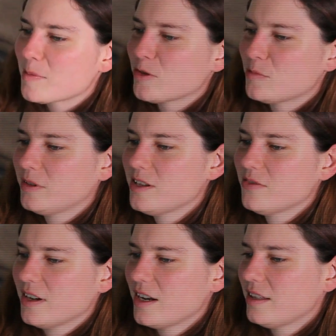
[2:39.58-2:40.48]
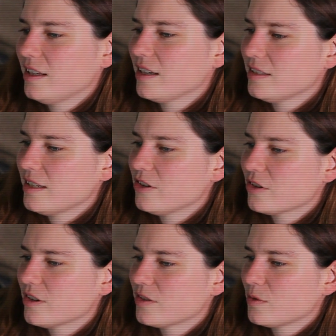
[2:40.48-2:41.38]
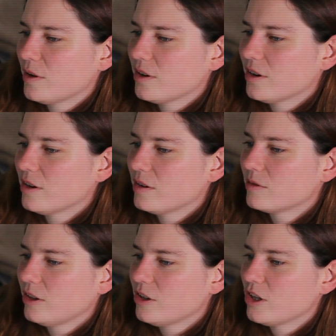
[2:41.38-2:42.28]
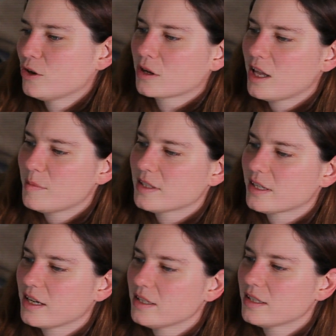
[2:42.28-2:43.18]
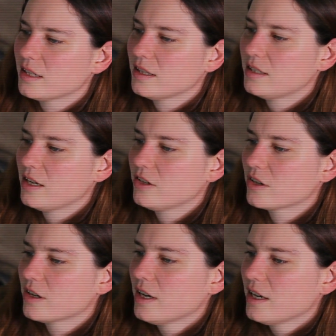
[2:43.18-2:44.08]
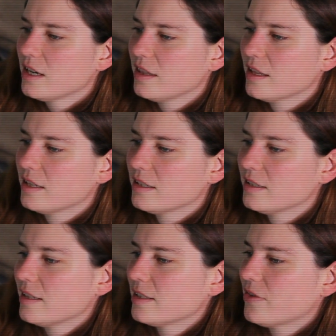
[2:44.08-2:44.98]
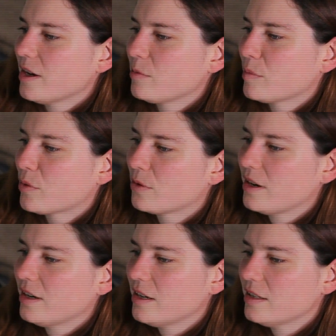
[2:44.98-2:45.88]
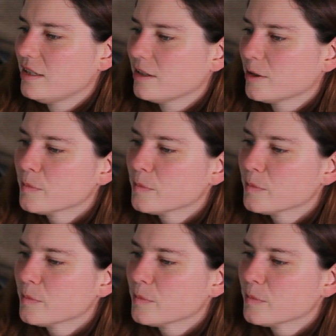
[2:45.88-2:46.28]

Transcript: Absolute belief in anything is dangerous, whether religion or climate science, and the danger in that is intensified when paraded as either.